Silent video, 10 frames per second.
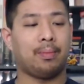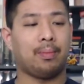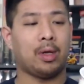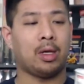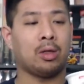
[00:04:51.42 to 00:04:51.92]

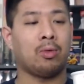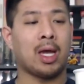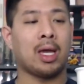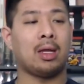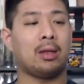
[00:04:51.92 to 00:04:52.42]
Either
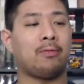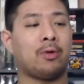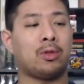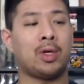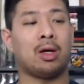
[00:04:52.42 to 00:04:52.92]
way, for
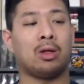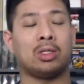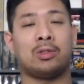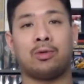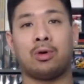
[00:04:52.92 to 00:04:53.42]

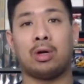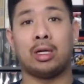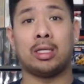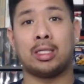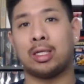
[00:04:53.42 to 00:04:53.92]
$3 for a
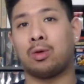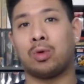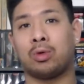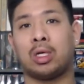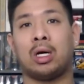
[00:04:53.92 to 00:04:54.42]
Nintendo
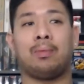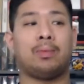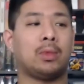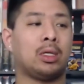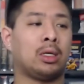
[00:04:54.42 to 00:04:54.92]
World Cup,
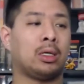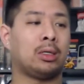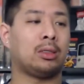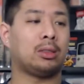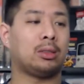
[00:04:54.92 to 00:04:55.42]

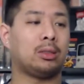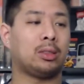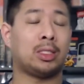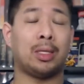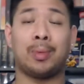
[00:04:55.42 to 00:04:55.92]

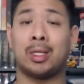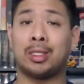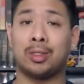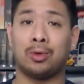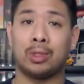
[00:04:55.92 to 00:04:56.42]
typically
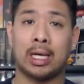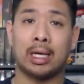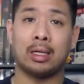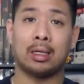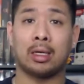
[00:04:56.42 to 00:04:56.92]
sold
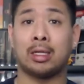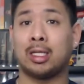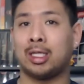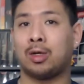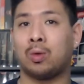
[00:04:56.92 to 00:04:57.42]
at like a
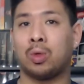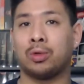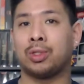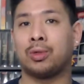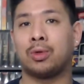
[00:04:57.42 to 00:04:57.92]
Nintendo
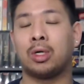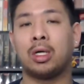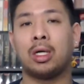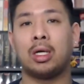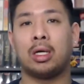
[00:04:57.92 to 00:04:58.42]
World store.
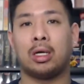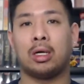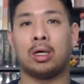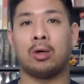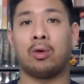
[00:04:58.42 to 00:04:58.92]

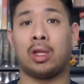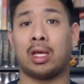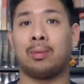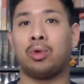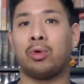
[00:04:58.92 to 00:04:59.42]
or like
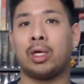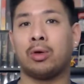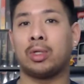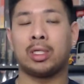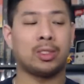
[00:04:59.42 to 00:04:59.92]
an
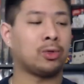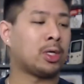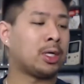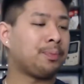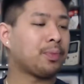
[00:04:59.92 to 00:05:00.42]
employee-only store.